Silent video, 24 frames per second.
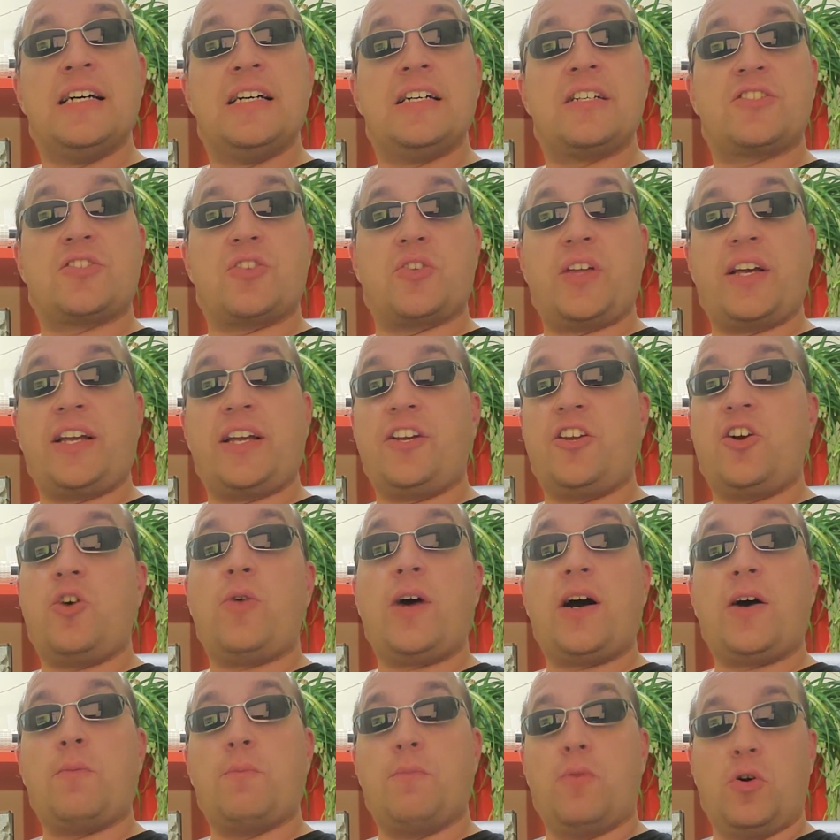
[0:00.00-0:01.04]
So they know
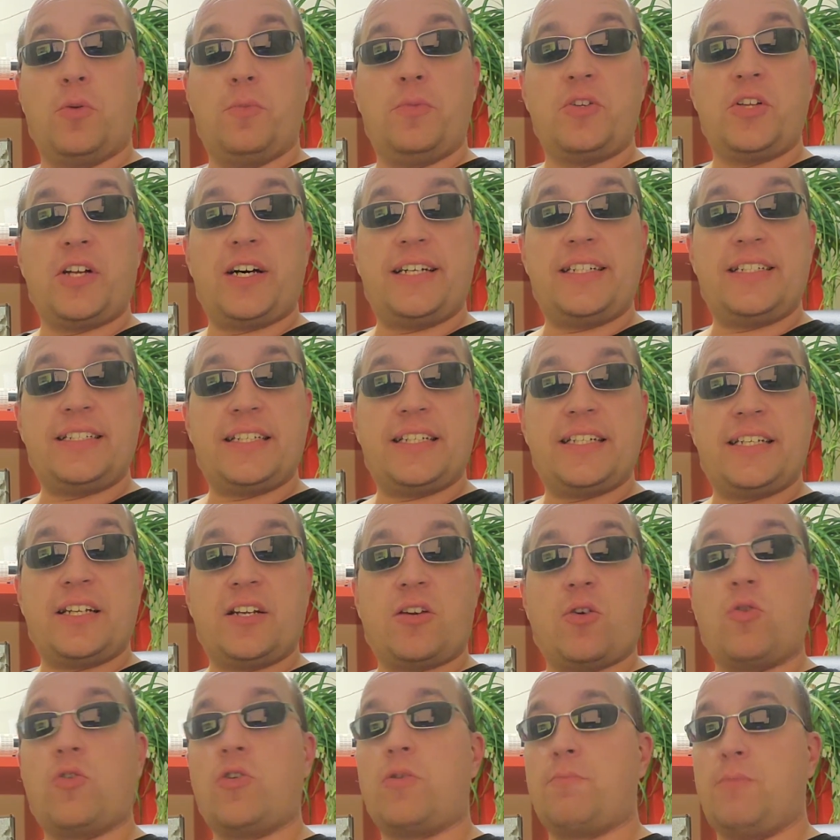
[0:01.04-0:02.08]
how Mobileye did it,
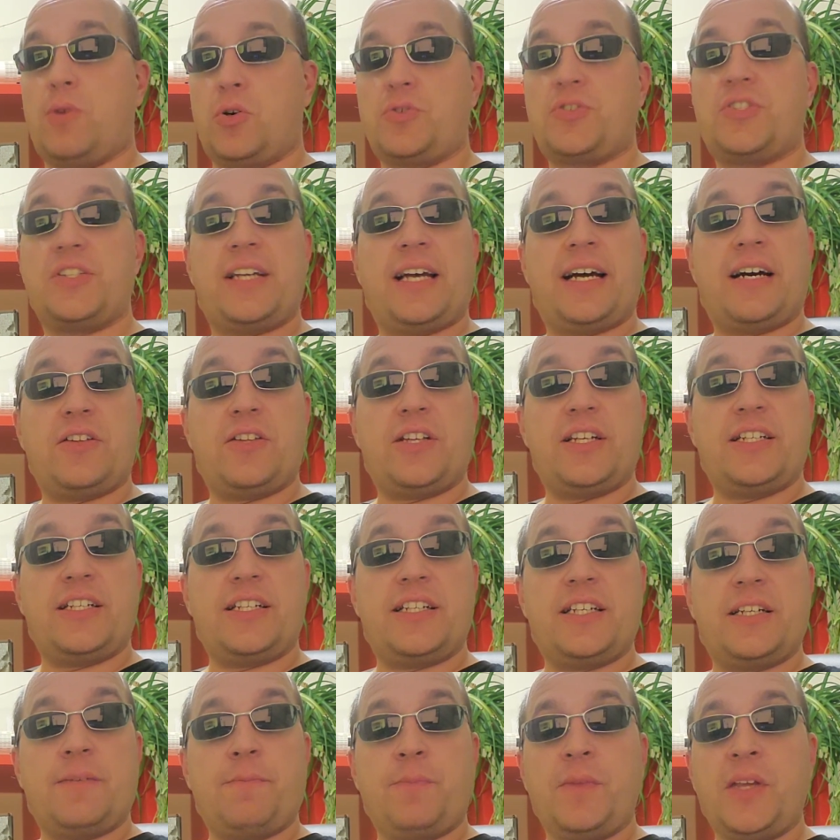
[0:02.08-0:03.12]
or mostly how they did
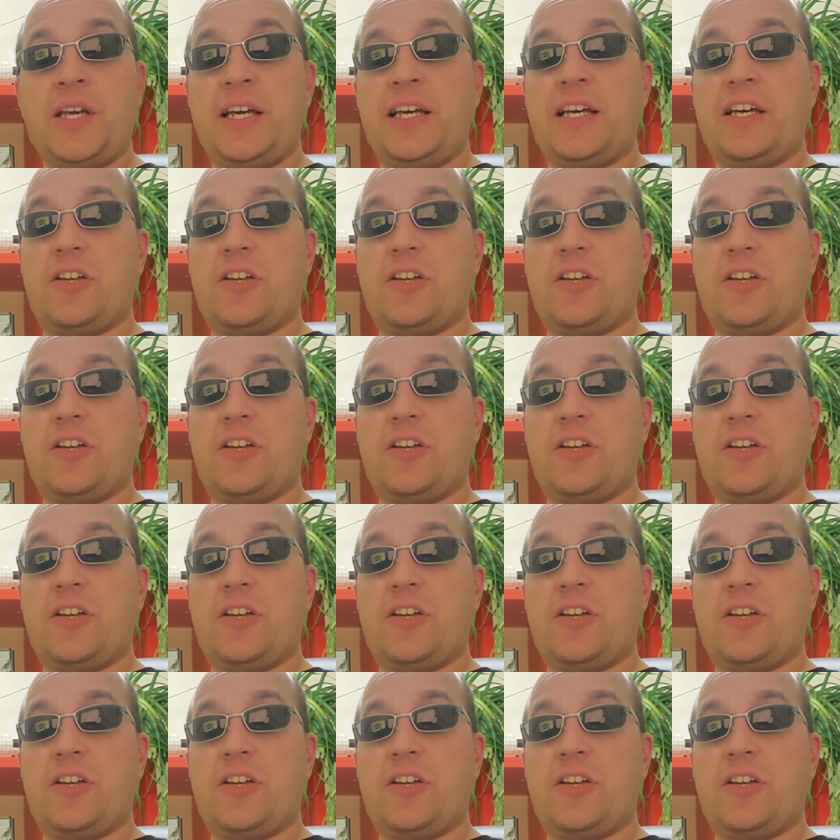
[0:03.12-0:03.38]
it.